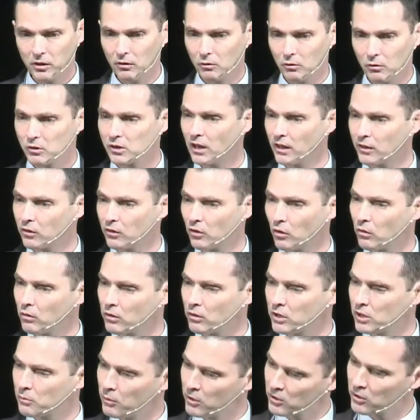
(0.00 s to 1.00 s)
And it was like the Holy
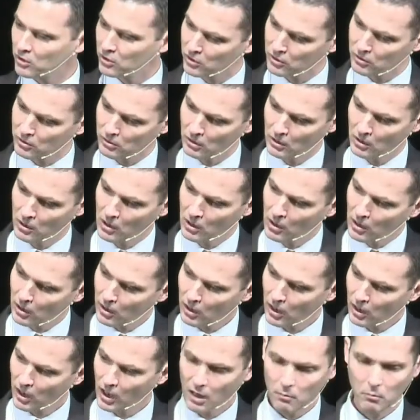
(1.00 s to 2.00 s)
Spirit just
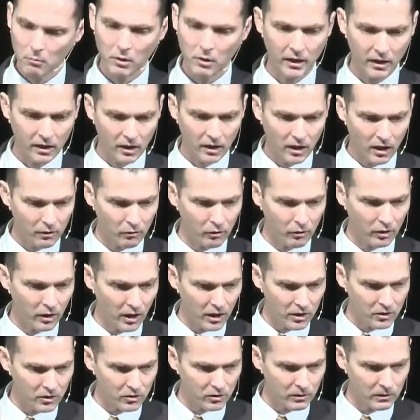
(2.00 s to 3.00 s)
came on that
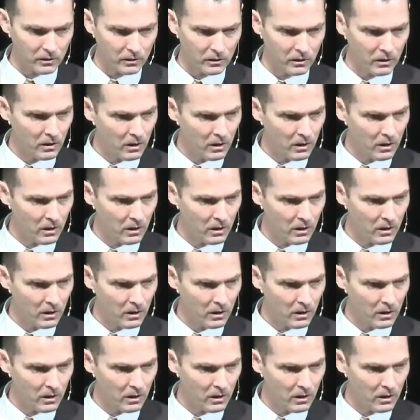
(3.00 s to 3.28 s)
congregation.